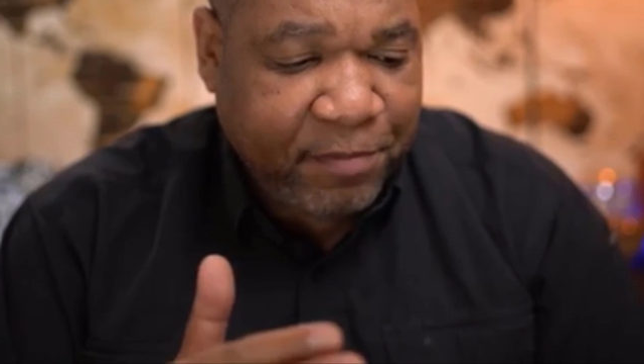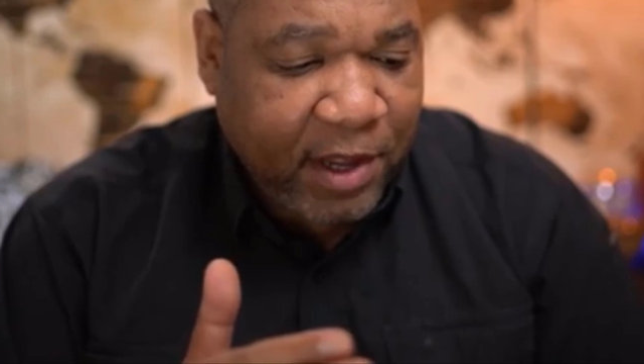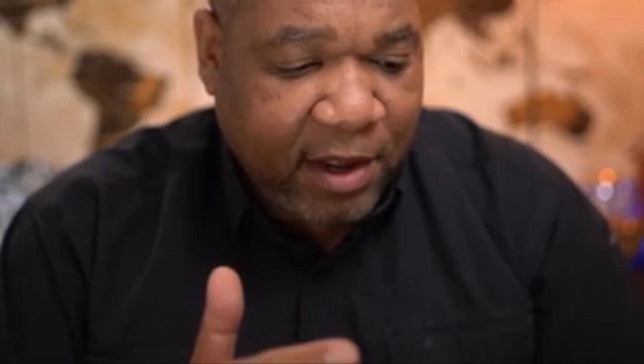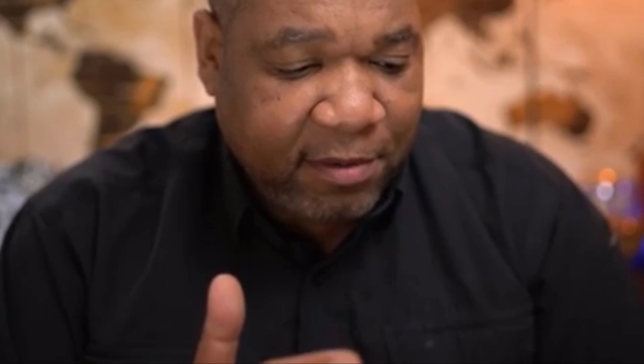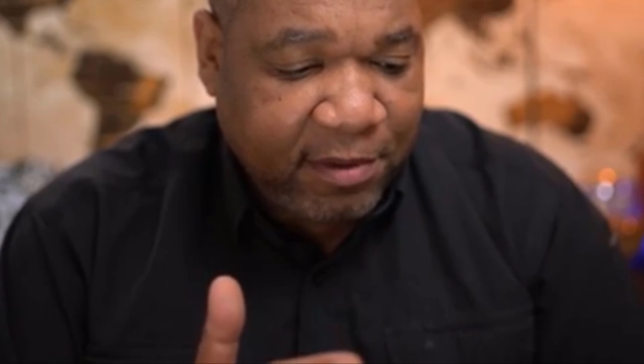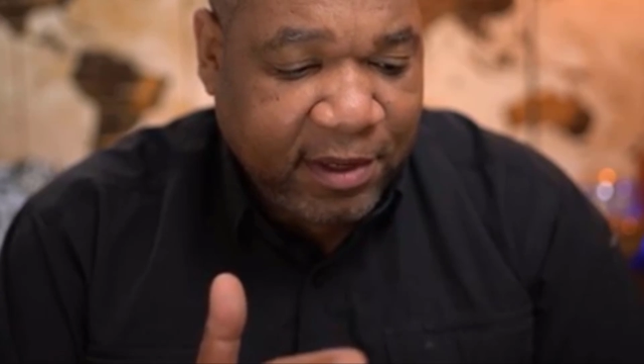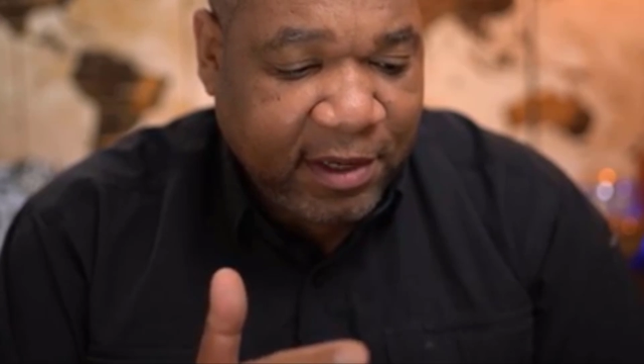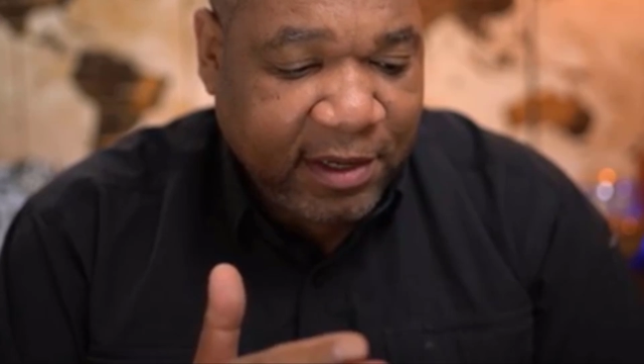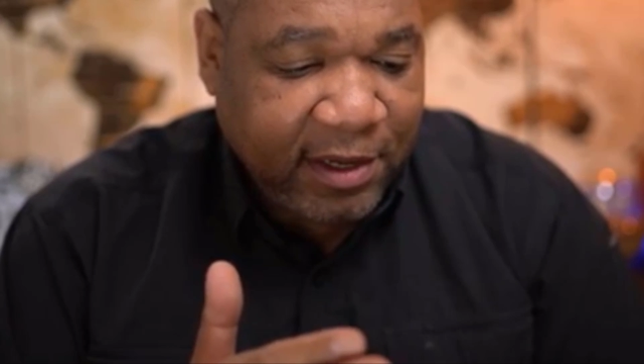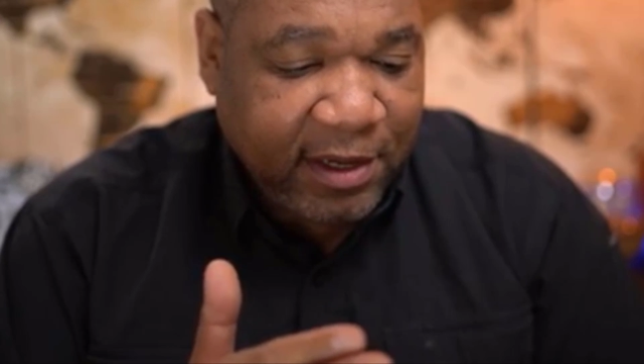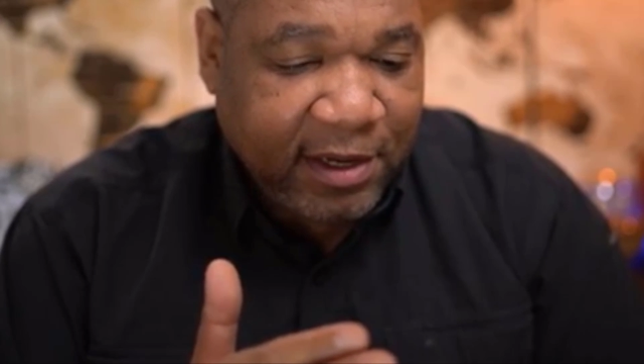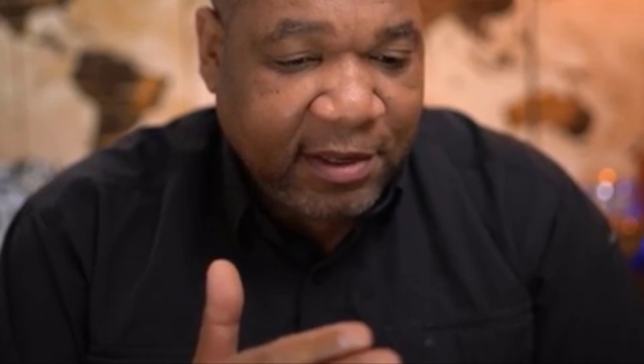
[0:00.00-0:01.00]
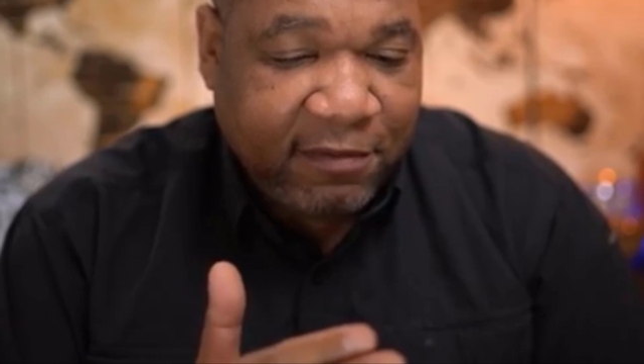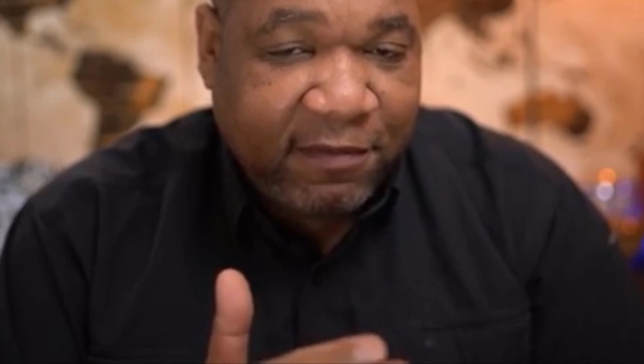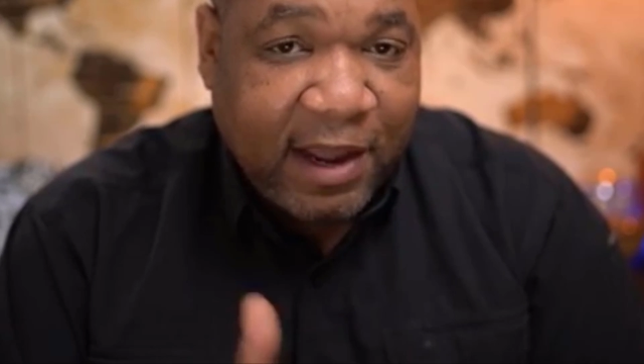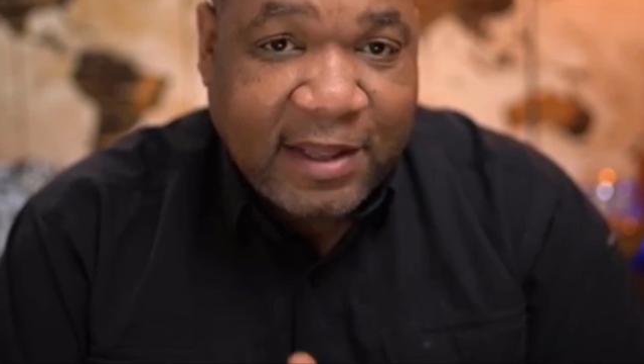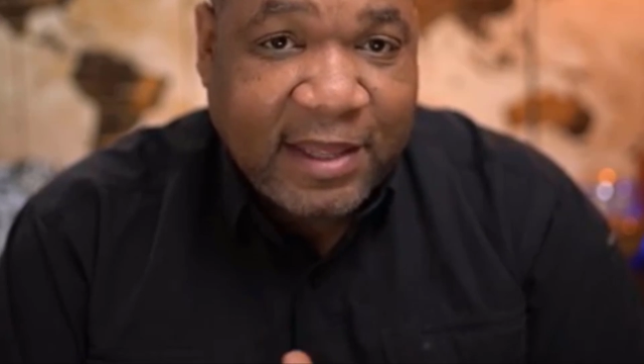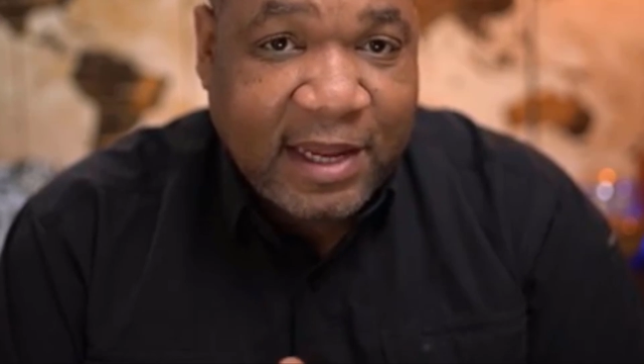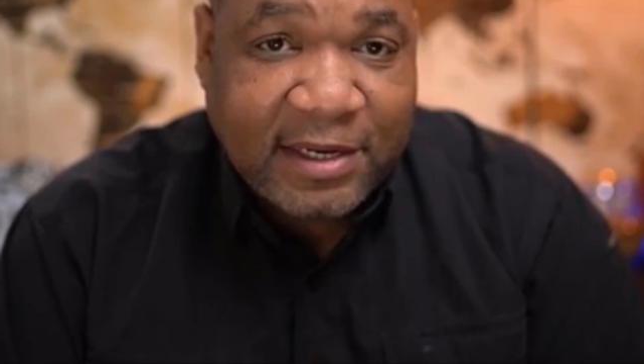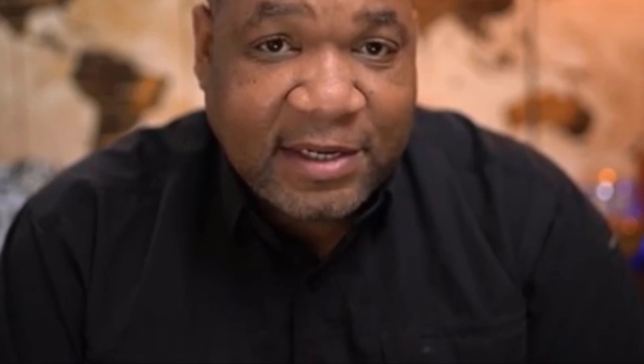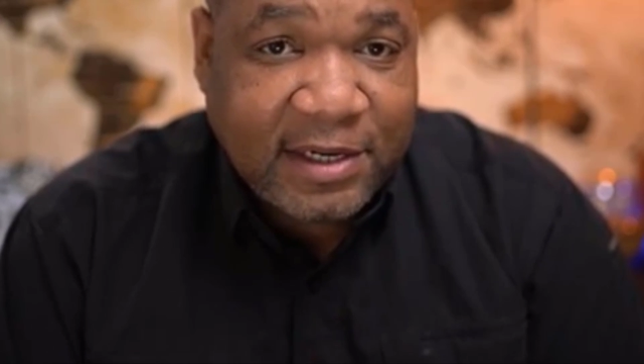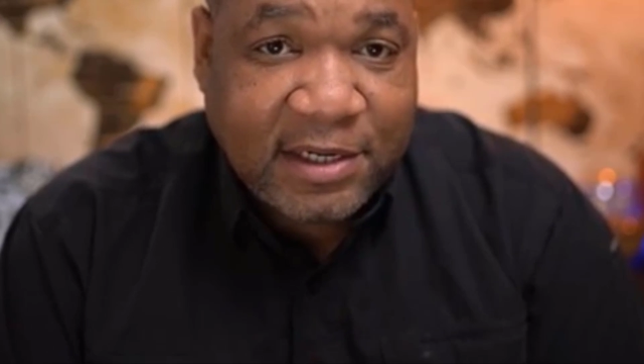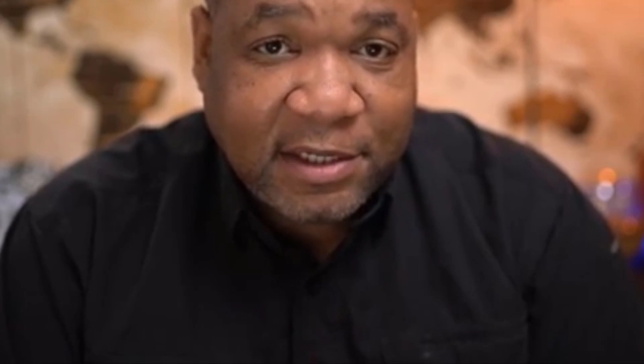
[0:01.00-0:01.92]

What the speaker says: the fact that